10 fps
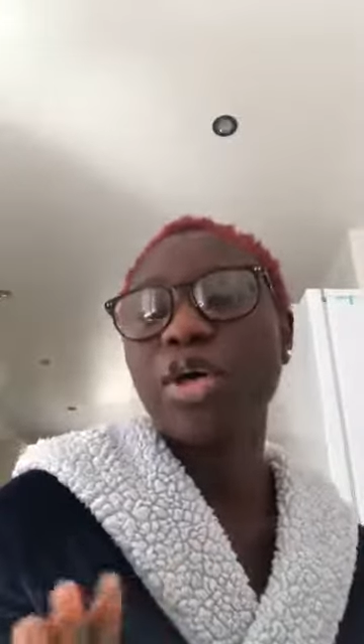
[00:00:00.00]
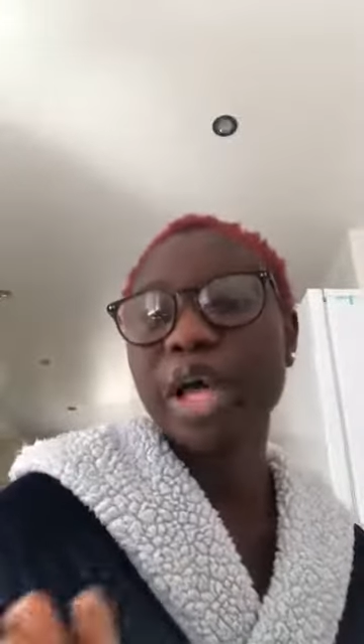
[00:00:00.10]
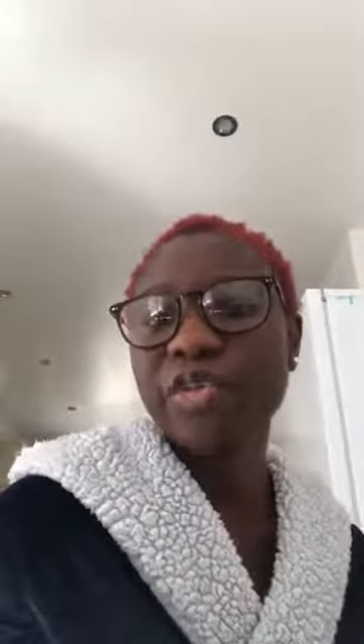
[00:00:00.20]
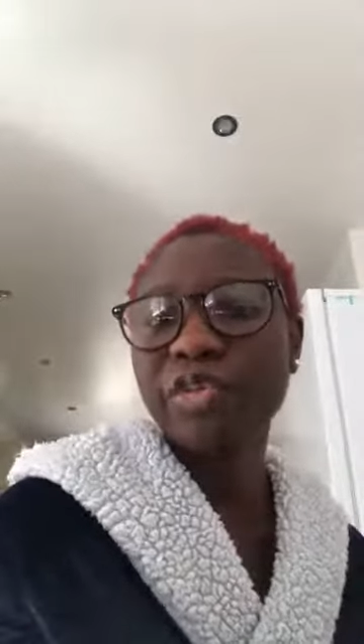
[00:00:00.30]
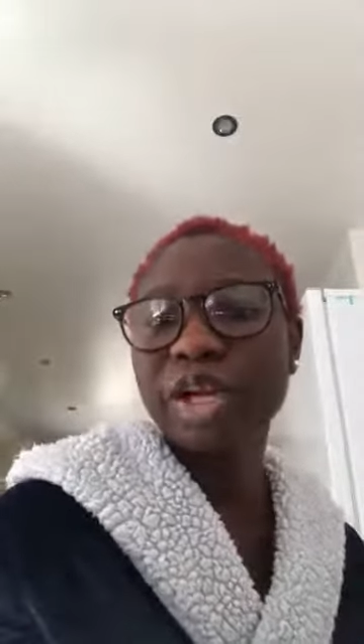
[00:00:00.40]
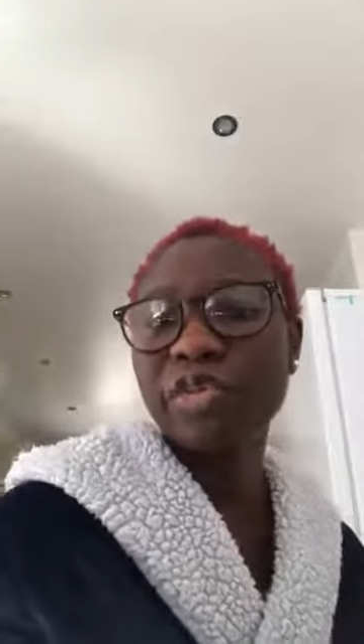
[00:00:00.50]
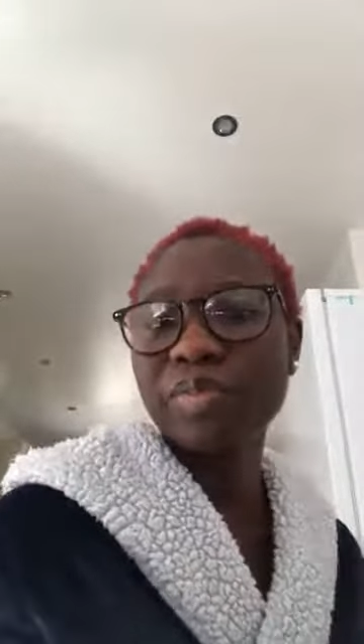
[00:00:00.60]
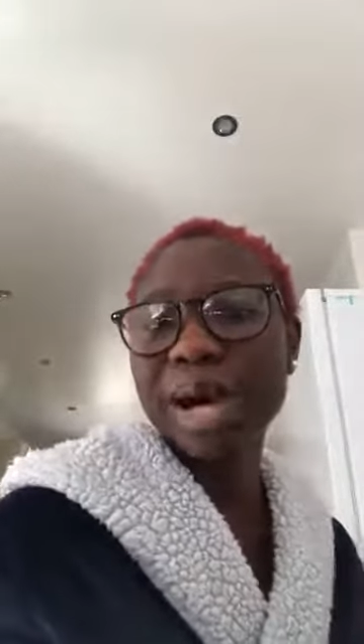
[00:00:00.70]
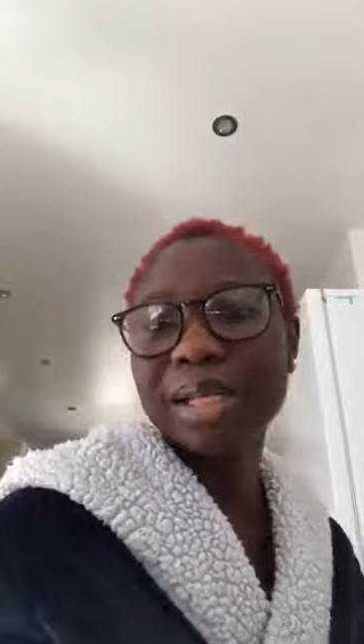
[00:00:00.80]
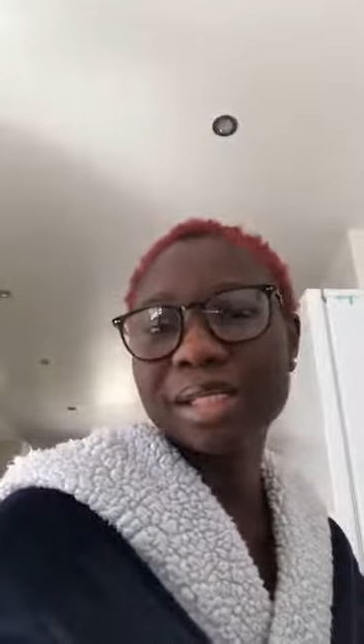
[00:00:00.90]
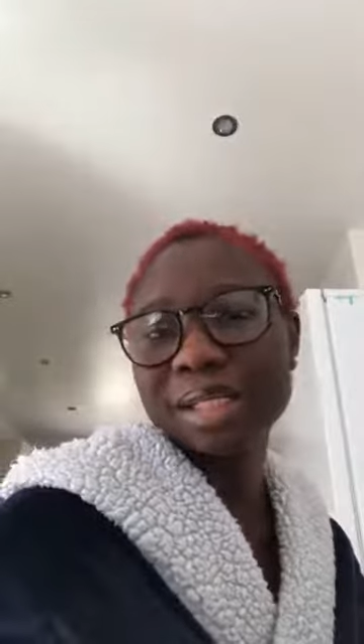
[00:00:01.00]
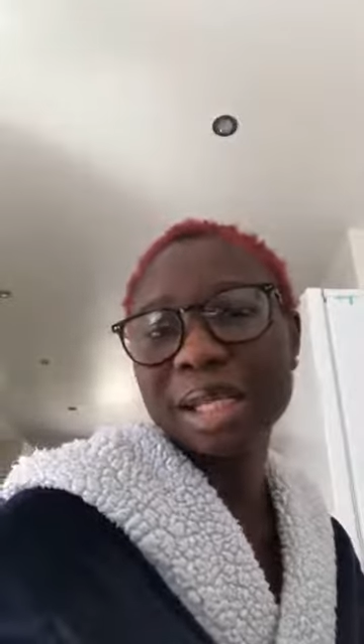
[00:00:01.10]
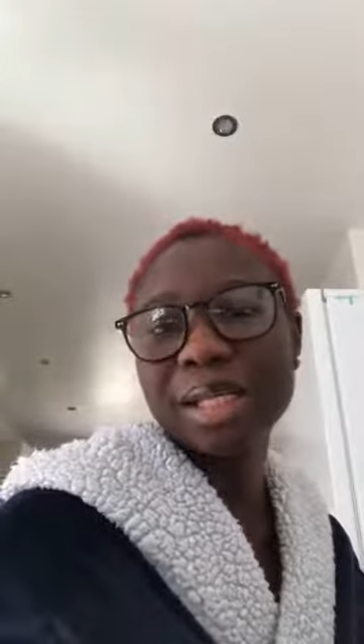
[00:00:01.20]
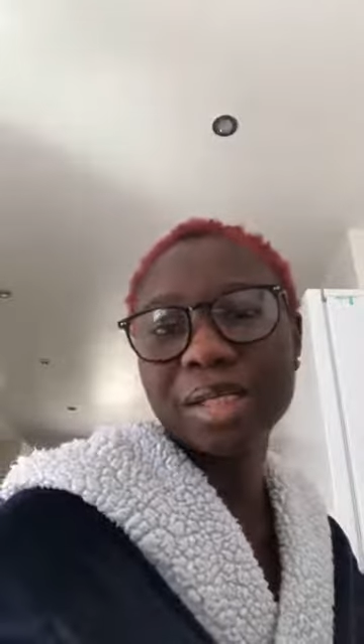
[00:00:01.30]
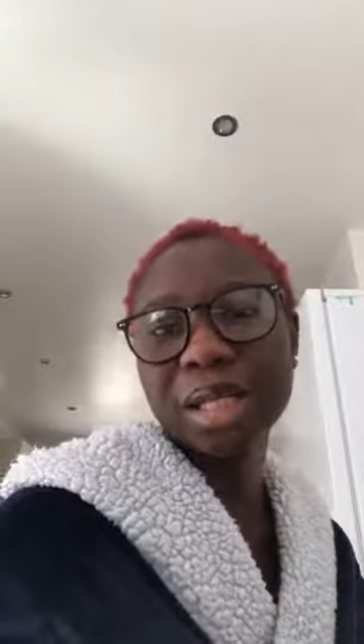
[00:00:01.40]
okay, a friend of mine is
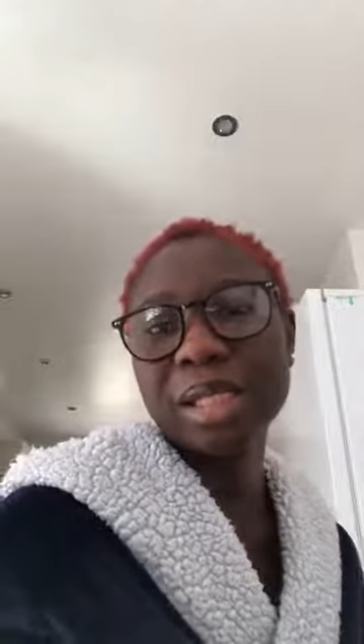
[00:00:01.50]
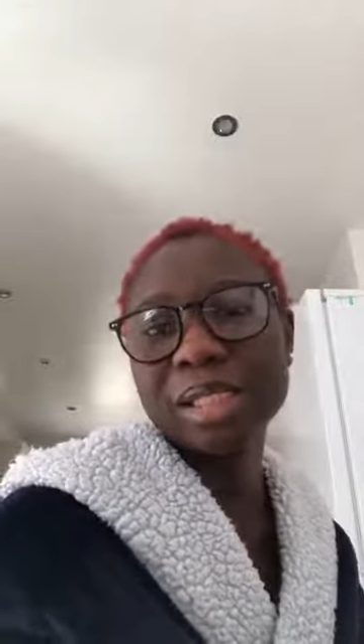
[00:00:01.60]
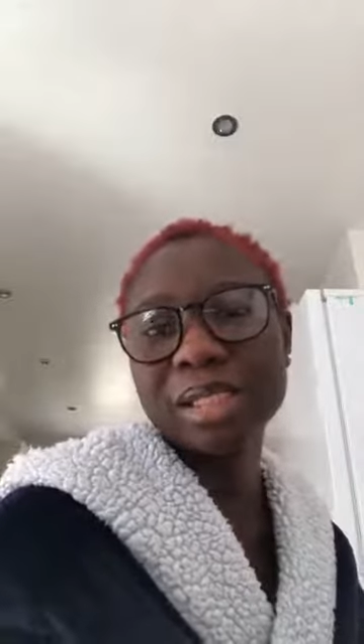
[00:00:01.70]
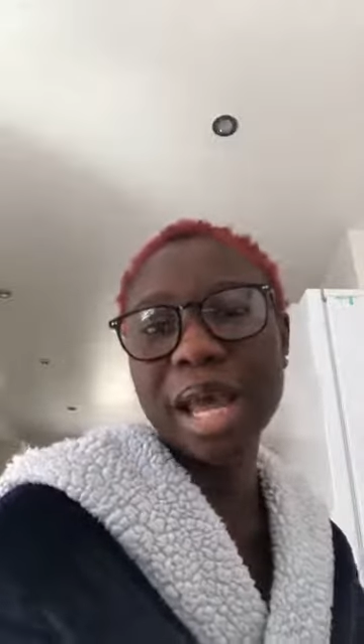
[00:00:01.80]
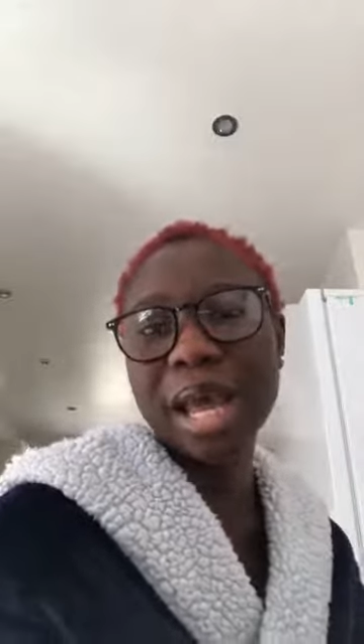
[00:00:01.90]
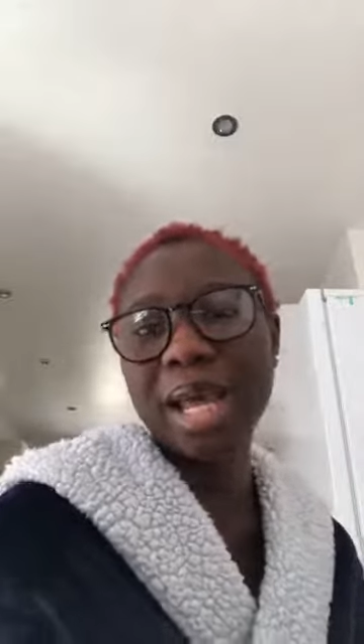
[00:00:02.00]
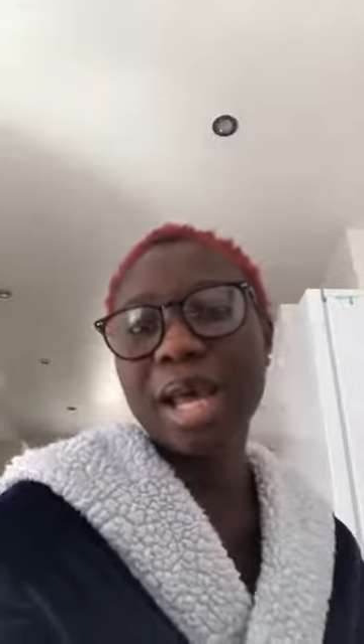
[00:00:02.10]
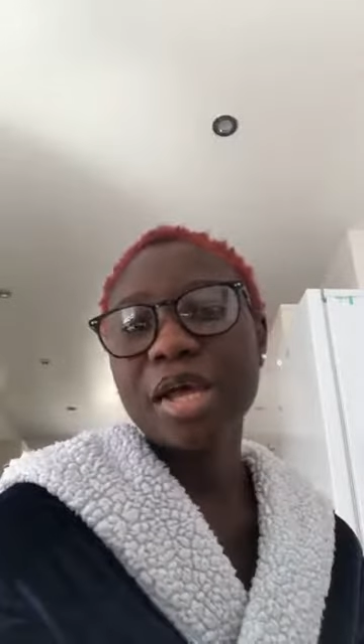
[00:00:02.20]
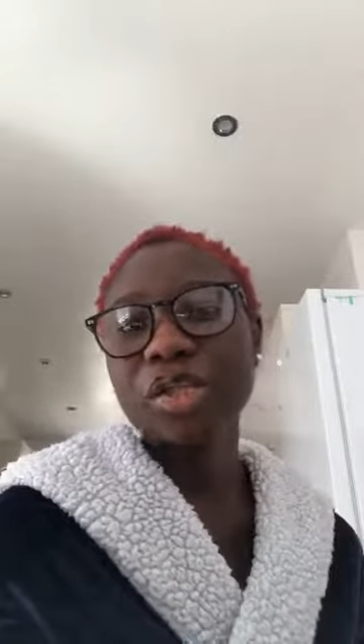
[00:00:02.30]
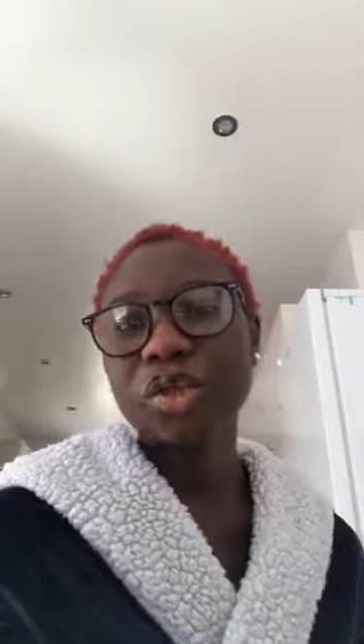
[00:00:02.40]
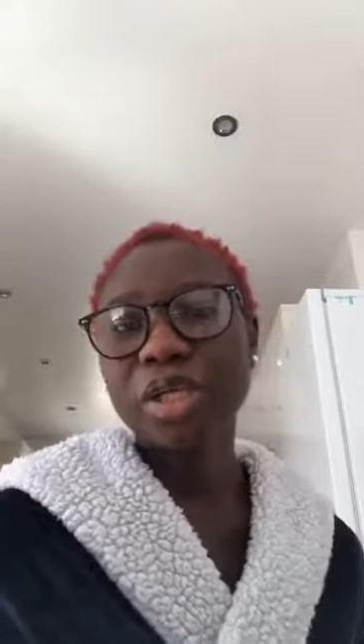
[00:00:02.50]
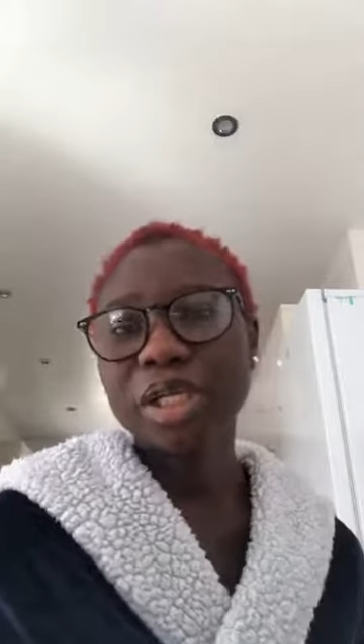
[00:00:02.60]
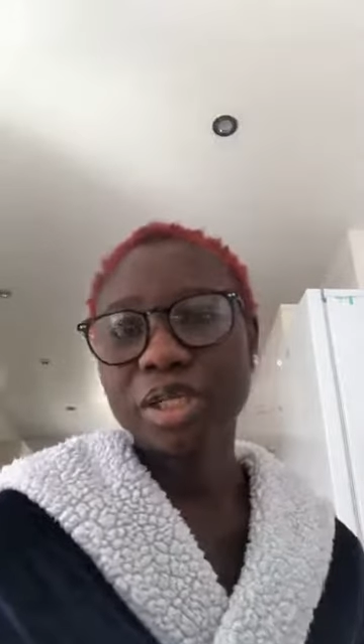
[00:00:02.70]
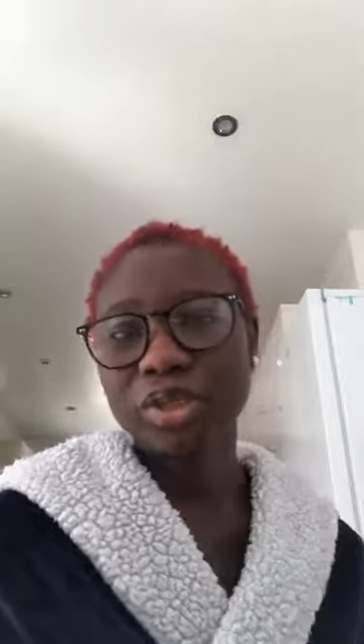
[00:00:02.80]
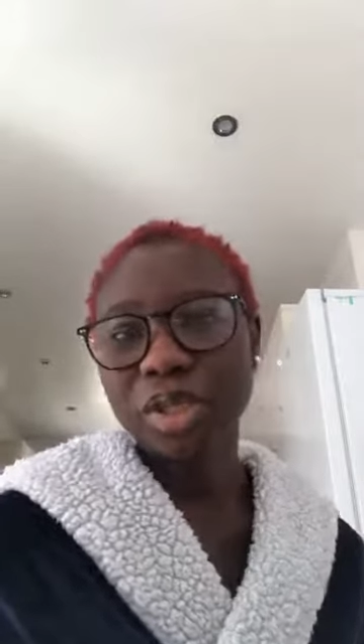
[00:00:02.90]
saying he's there, so he
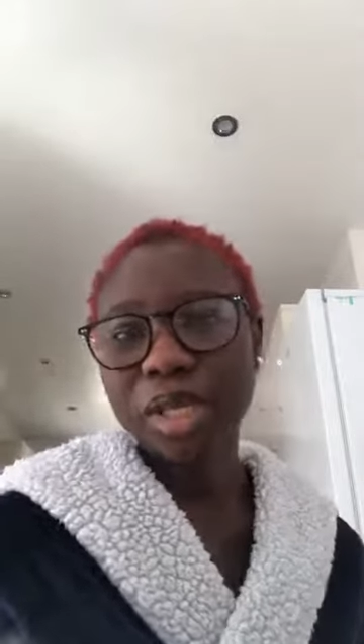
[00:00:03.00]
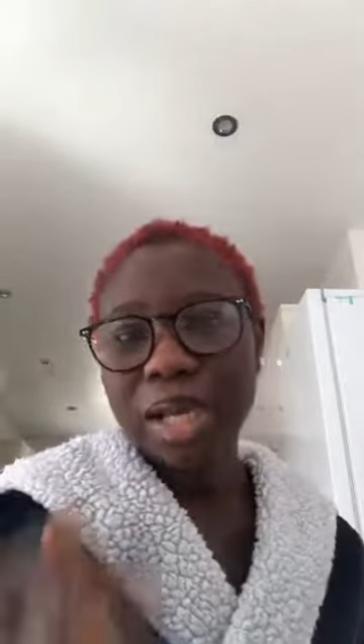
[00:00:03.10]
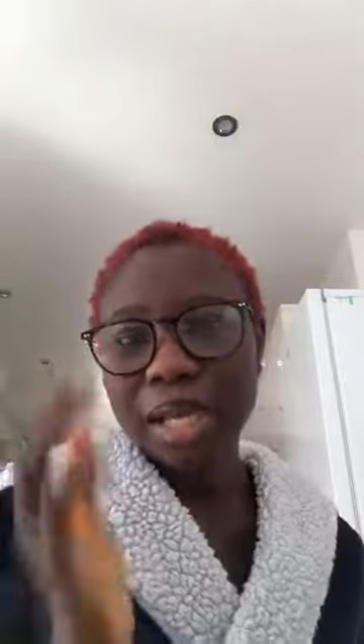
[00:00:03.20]
can join.